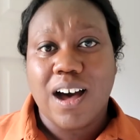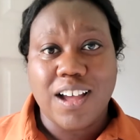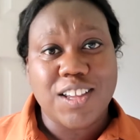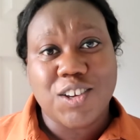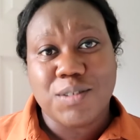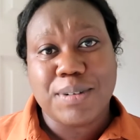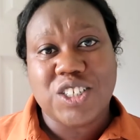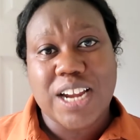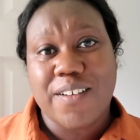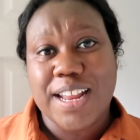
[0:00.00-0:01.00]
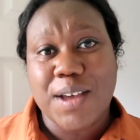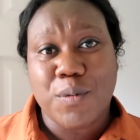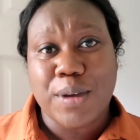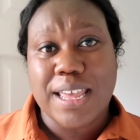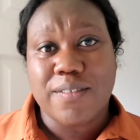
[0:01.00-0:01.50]
Are you going to be sharing it
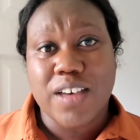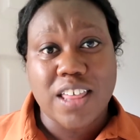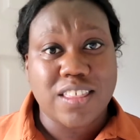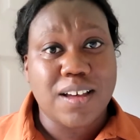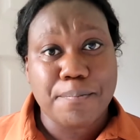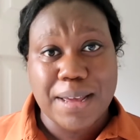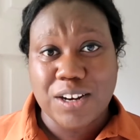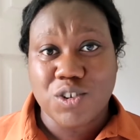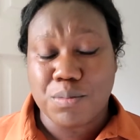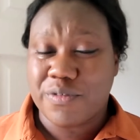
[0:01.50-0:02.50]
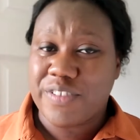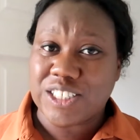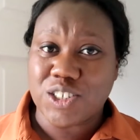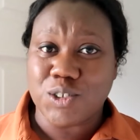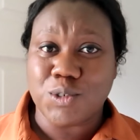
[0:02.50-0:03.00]
with other medical
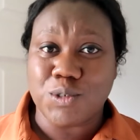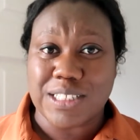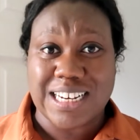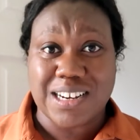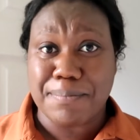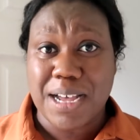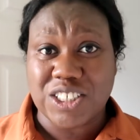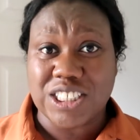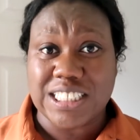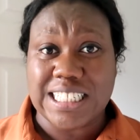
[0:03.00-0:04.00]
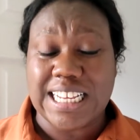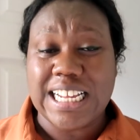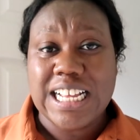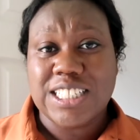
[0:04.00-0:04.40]
professionals in an emergency?